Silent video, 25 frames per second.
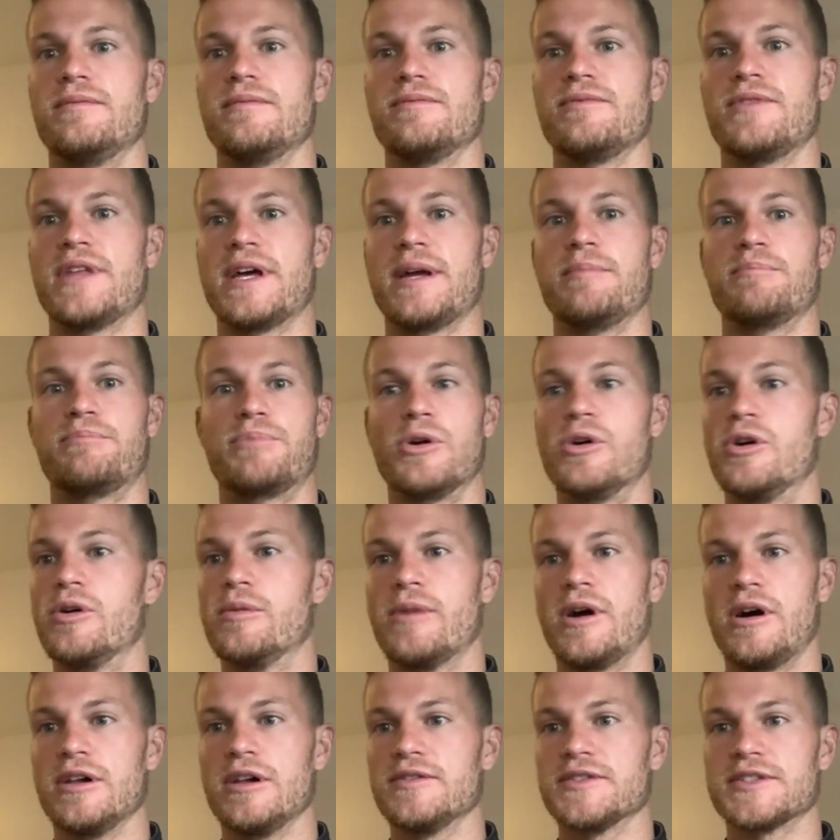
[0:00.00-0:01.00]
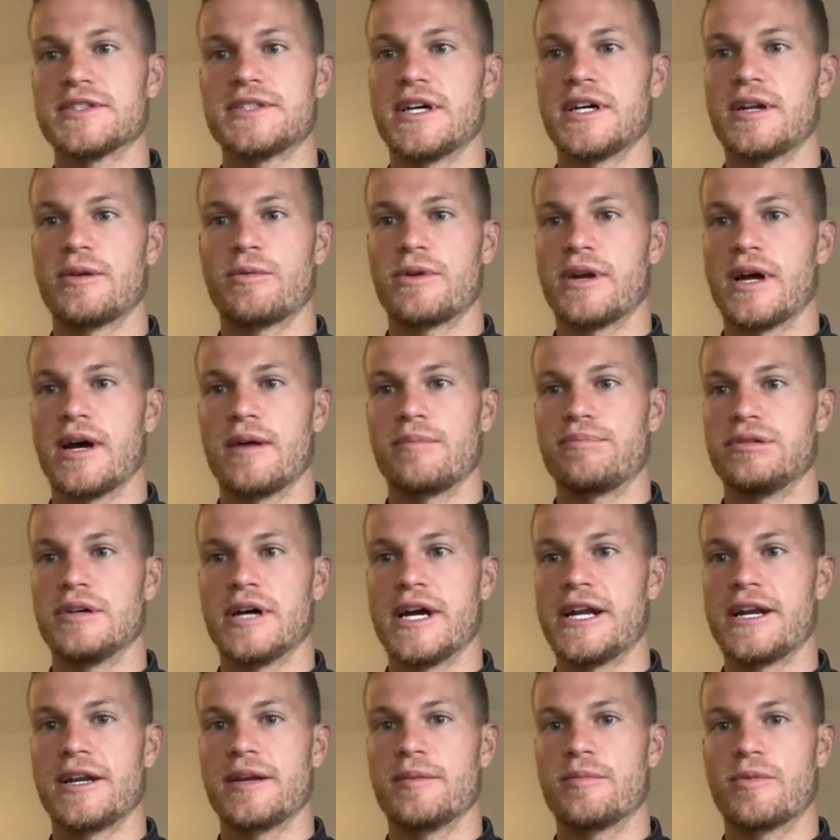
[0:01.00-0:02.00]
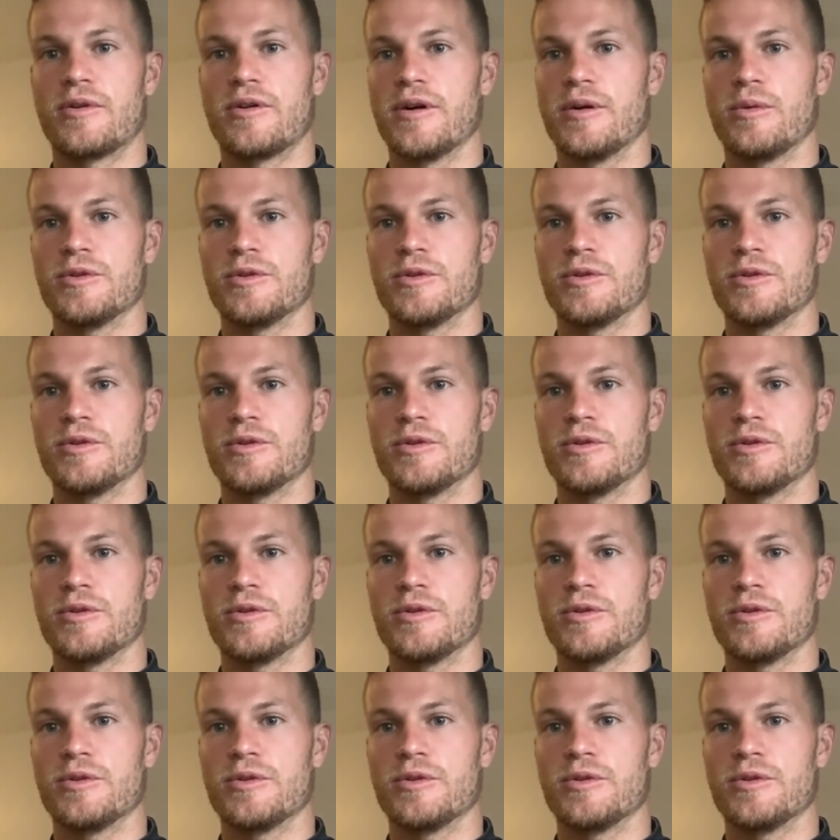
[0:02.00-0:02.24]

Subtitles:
then boom, all of a sudden we're not playing anymore,